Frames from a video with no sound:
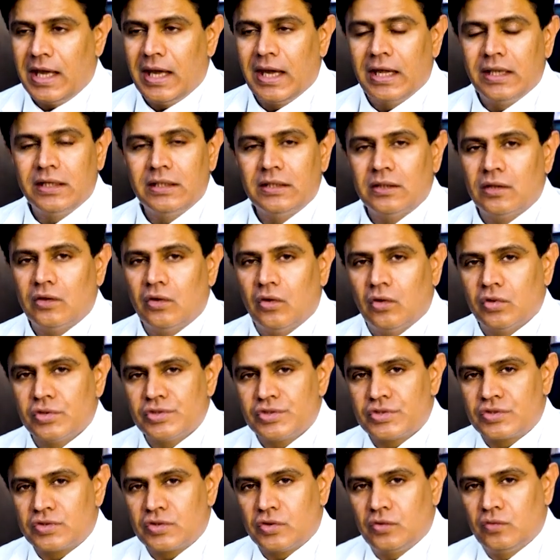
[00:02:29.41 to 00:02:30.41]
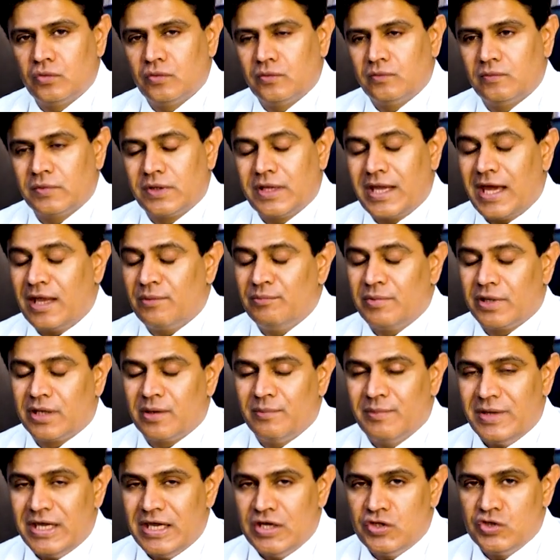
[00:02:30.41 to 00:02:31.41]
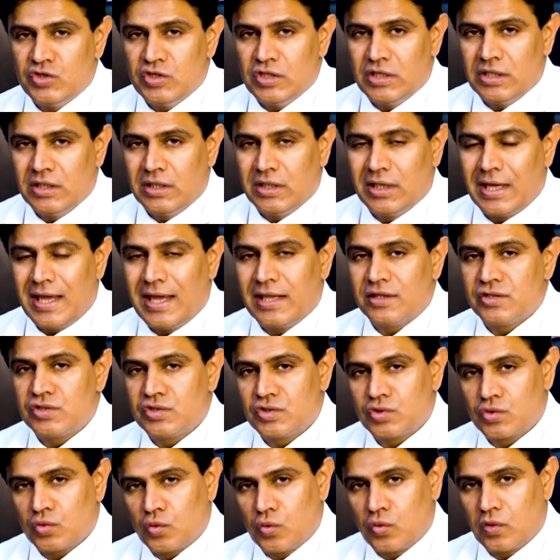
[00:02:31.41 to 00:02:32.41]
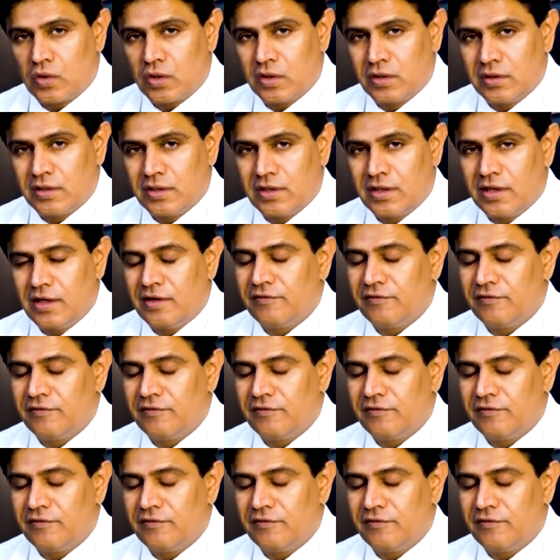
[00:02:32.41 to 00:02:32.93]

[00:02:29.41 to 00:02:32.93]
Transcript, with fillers: and also can become itchy and sore